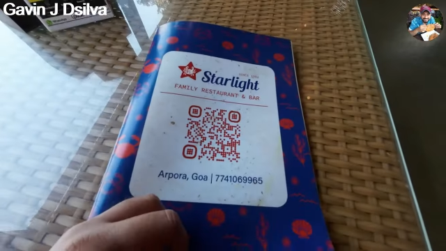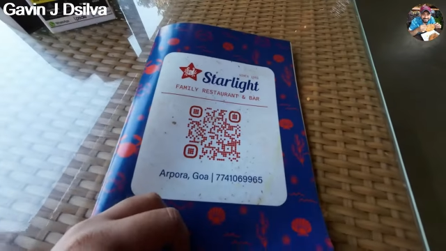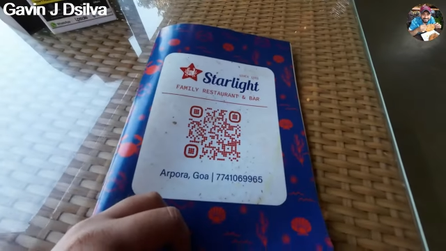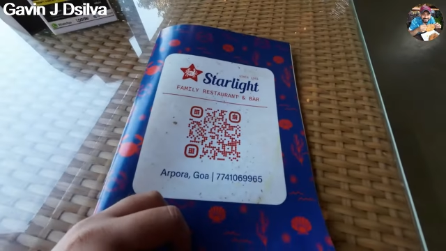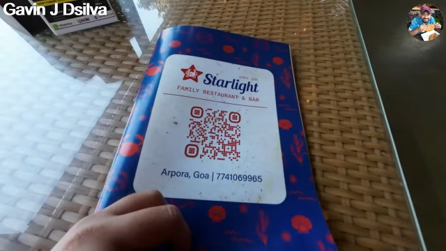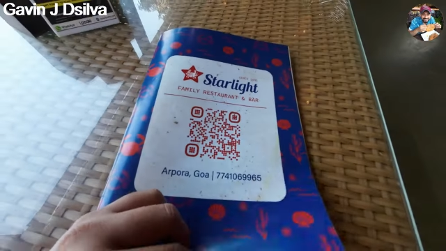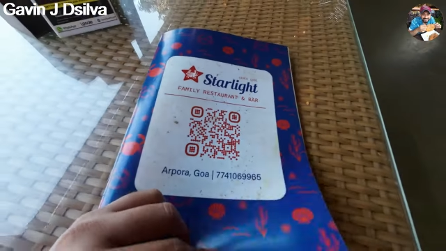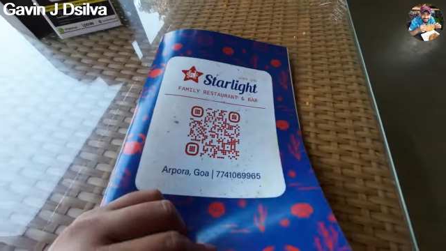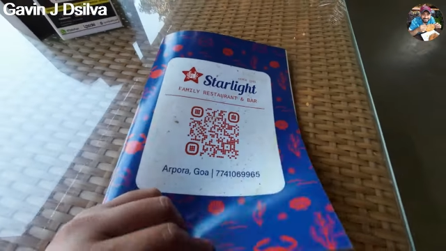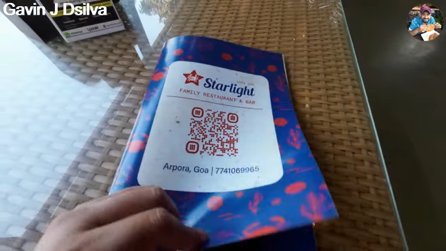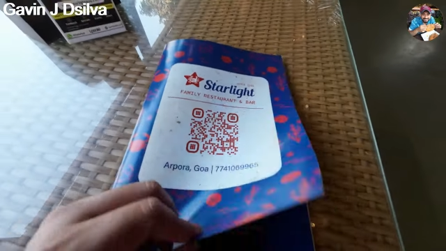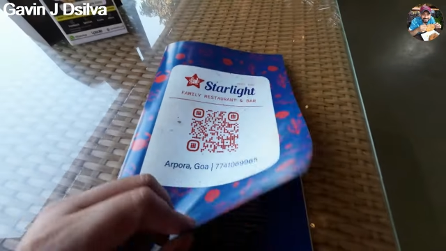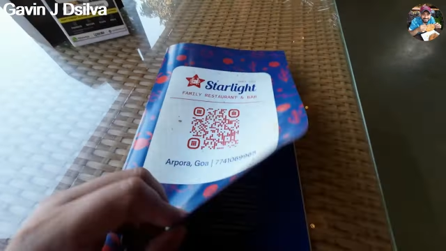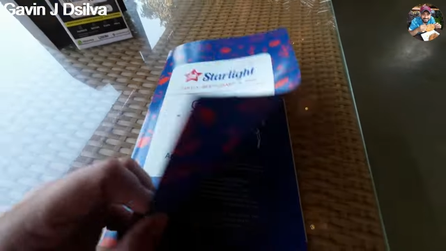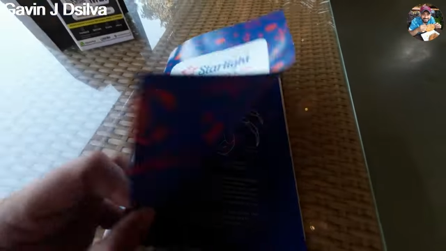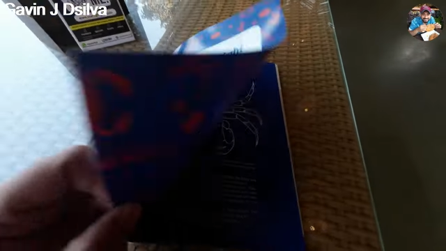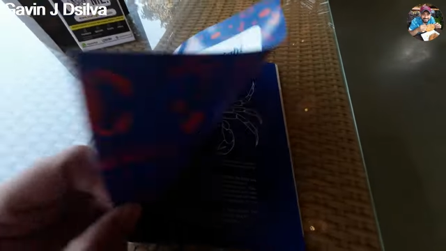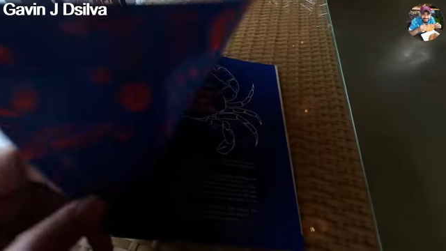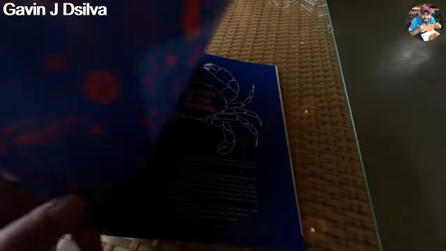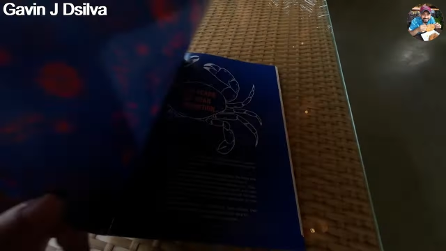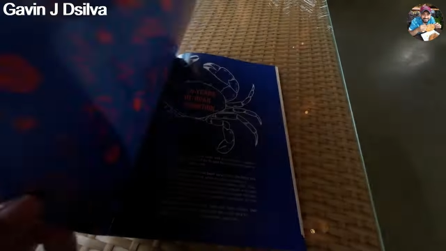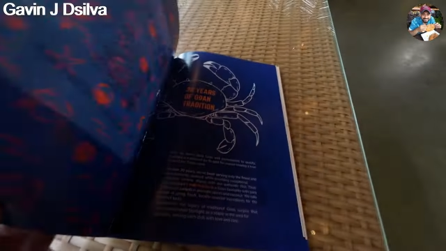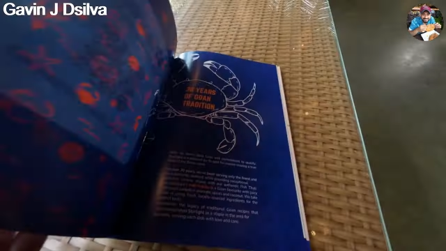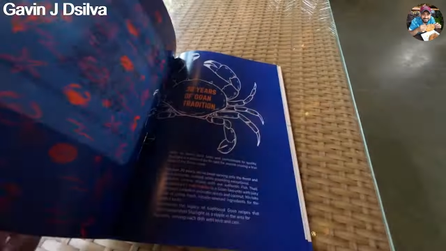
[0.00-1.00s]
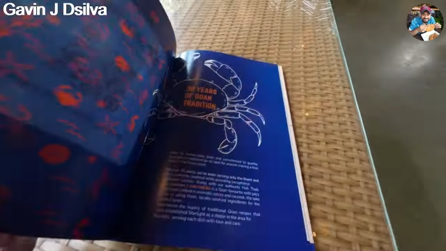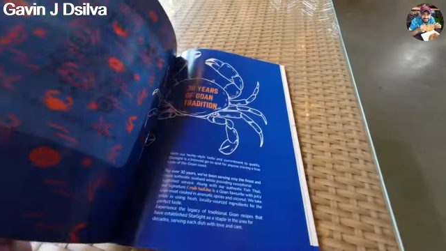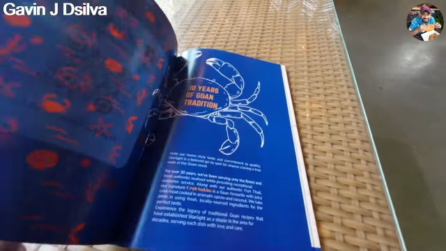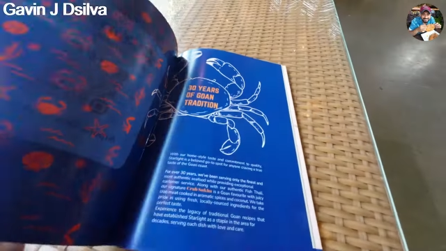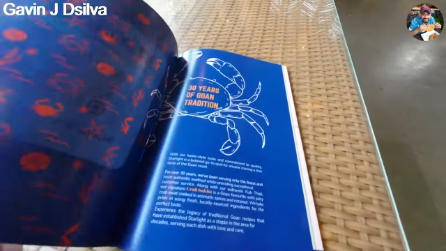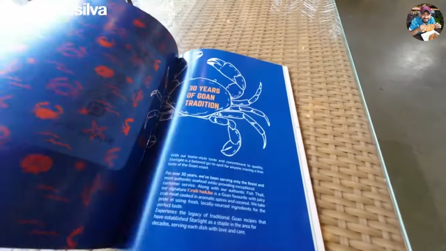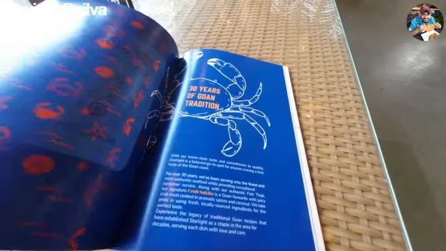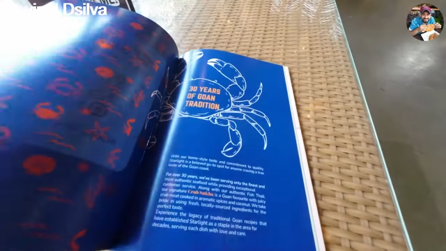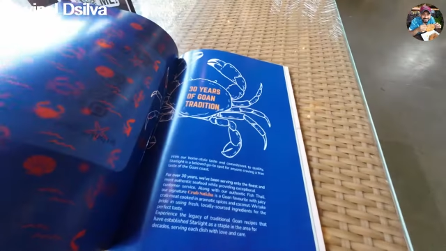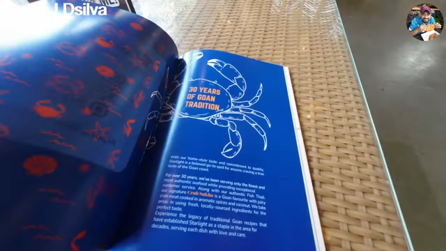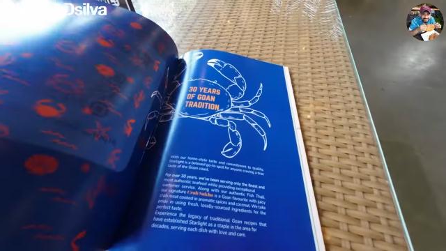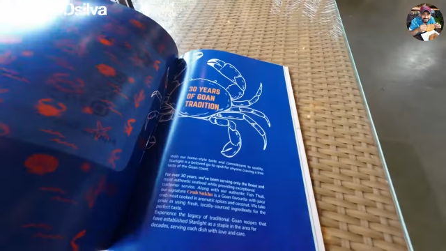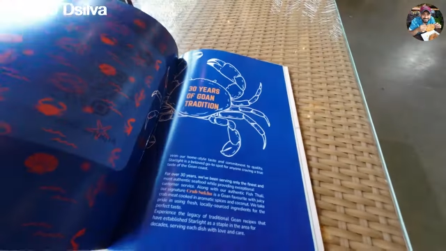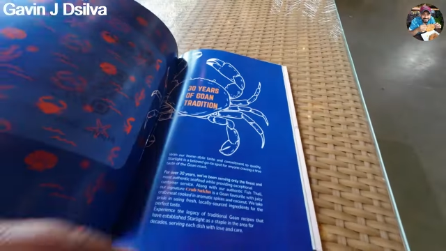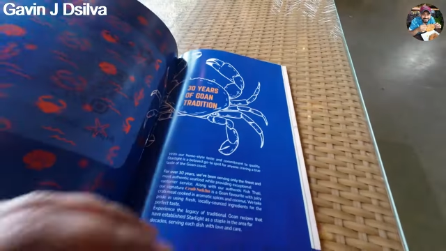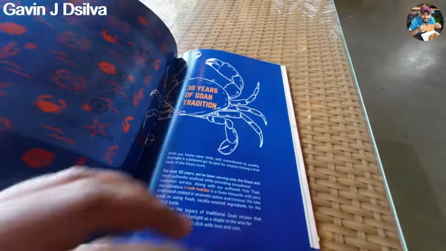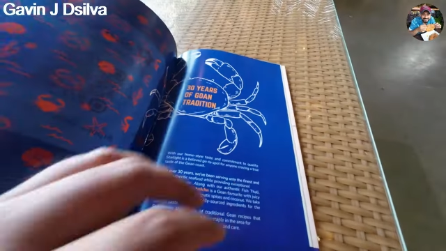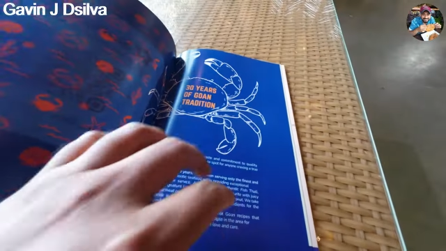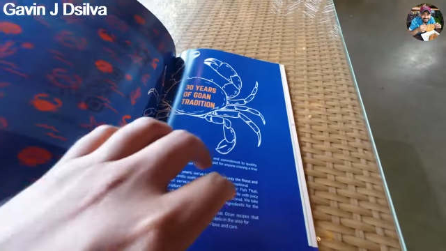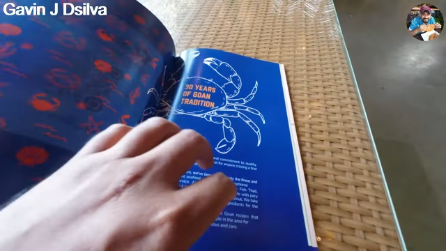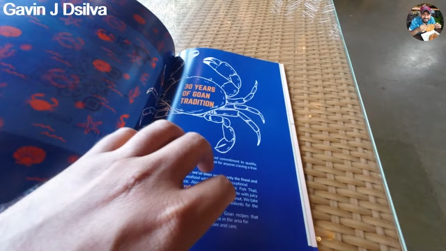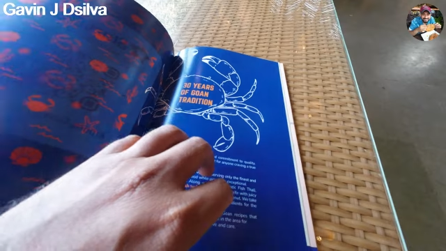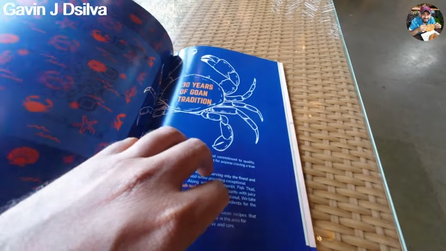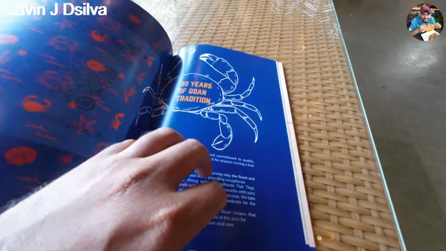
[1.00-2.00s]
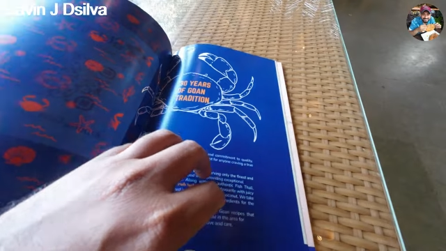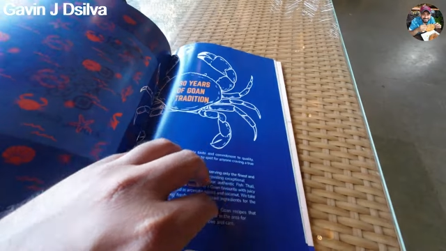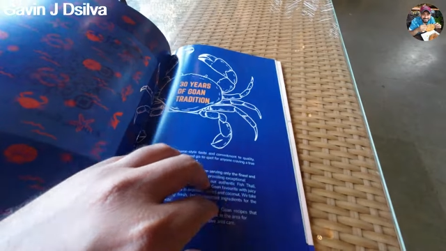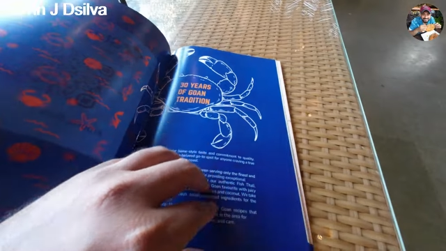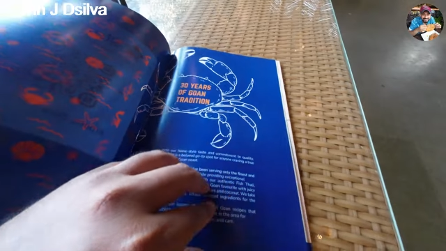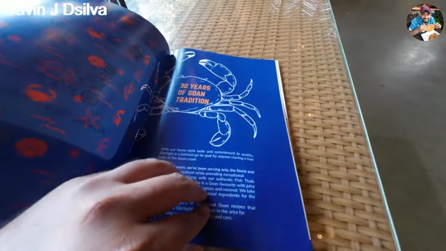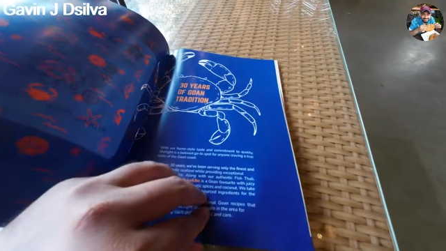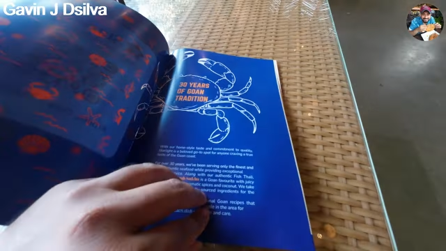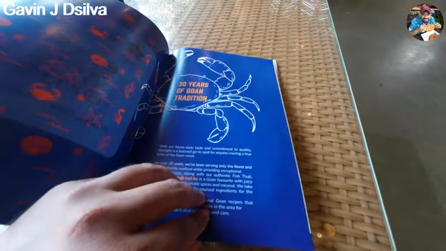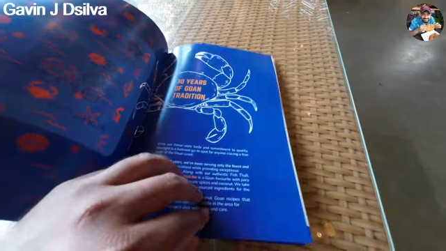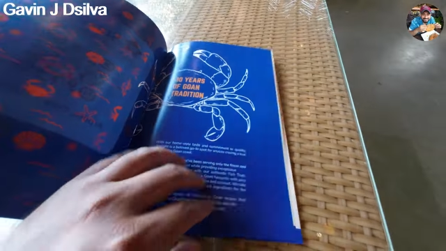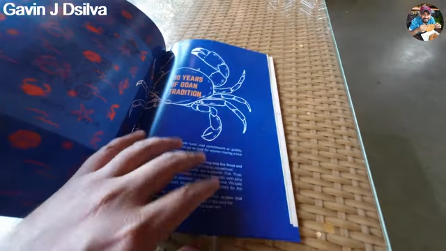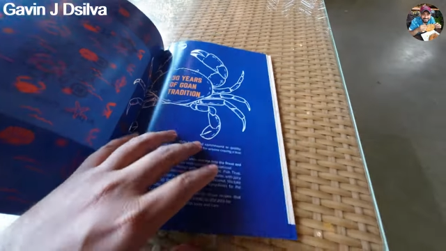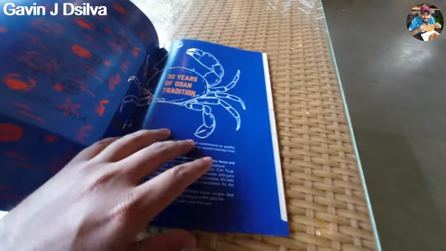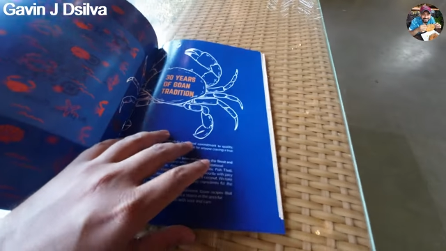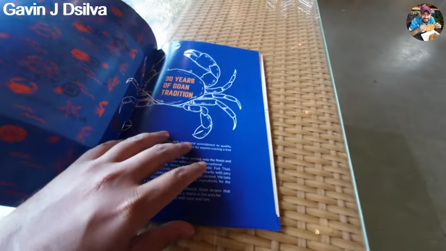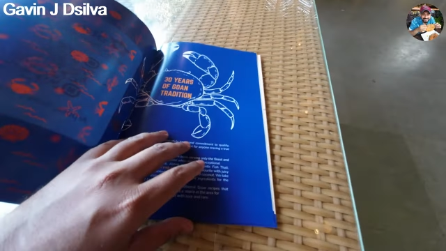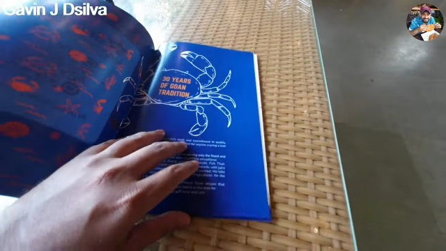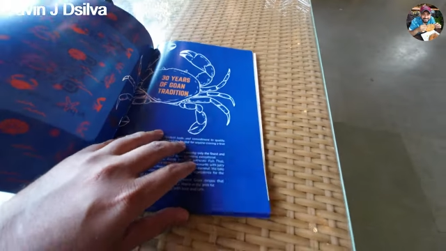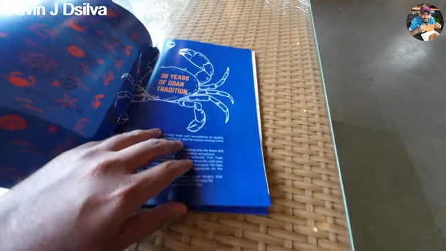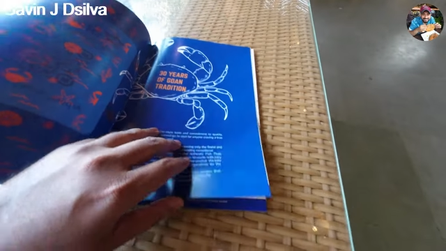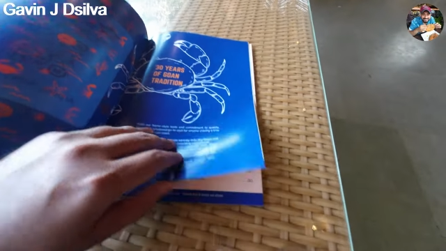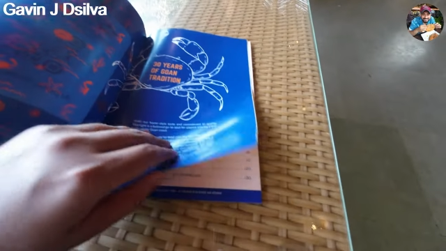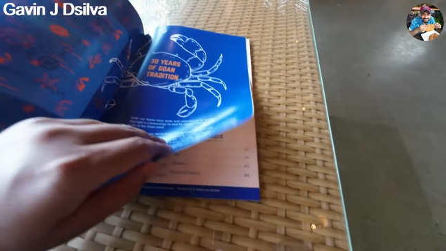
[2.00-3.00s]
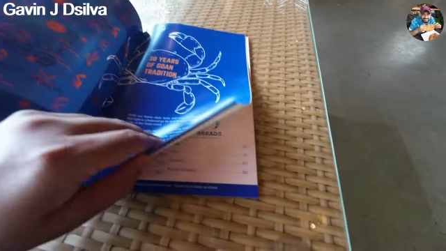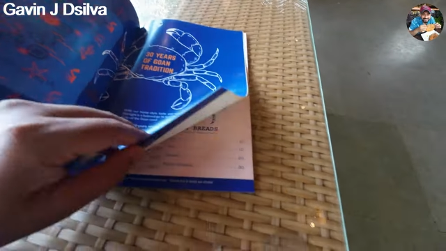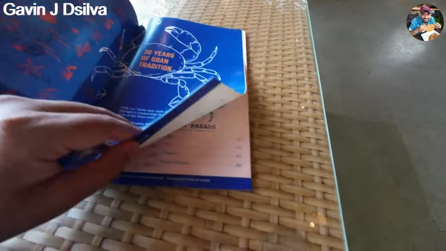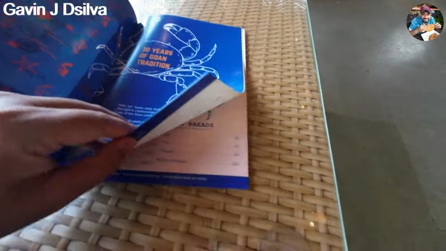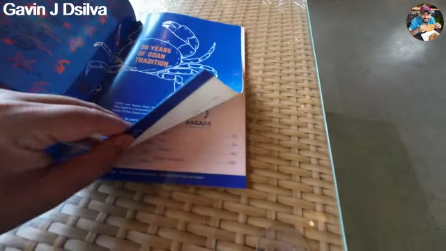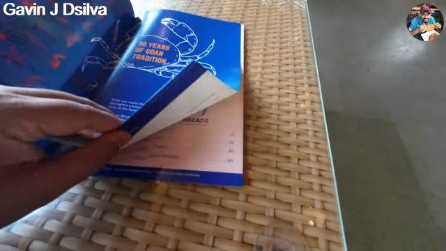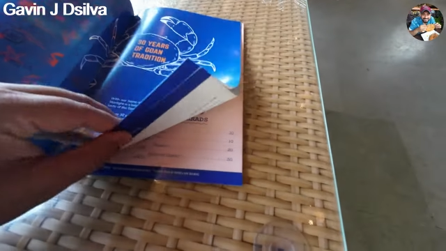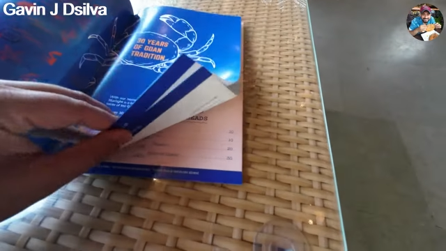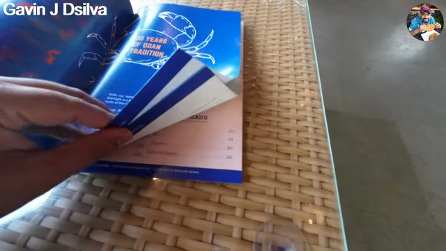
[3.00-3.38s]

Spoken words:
[unreadable: no face in view]